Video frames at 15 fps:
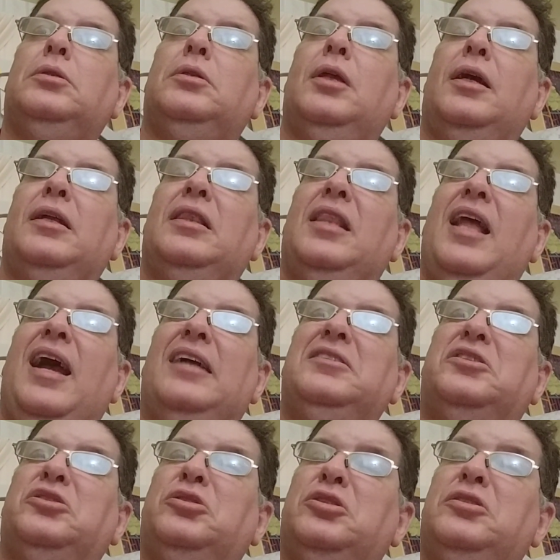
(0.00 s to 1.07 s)
to
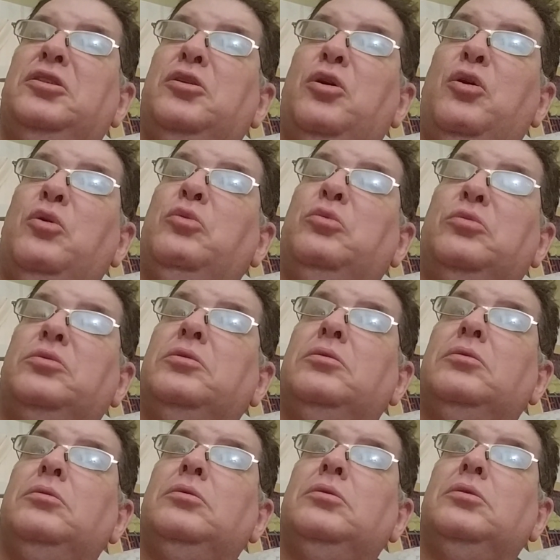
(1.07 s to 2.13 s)
let you know,
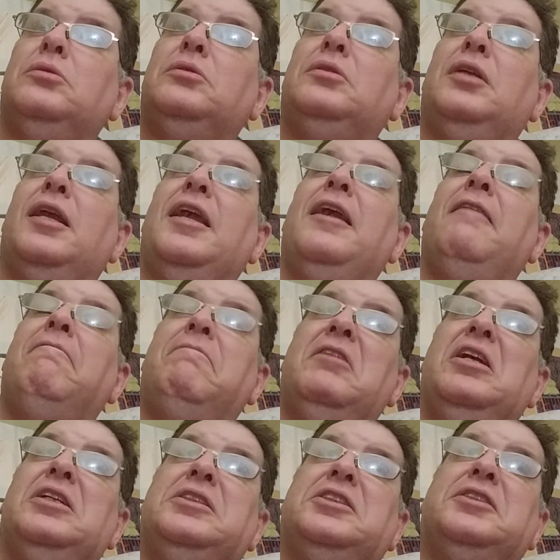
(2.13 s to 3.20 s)
to give
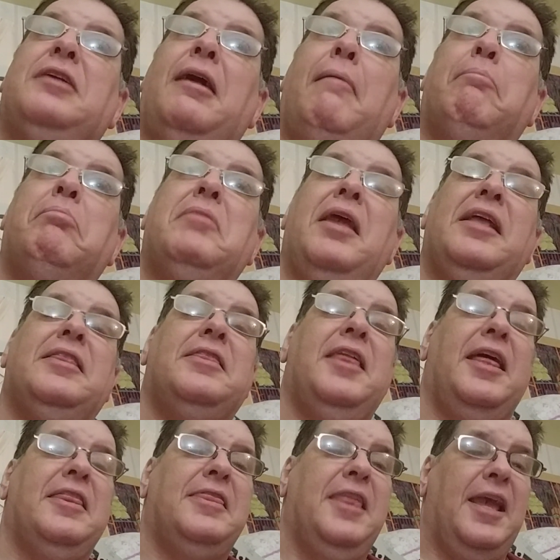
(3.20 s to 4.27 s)
you something
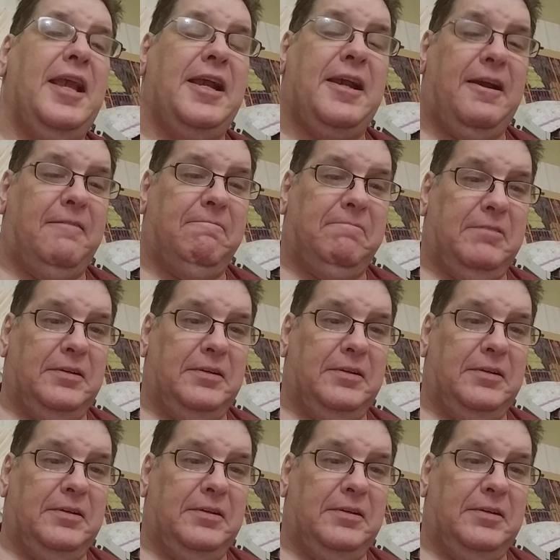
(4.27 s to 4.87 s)
to think of.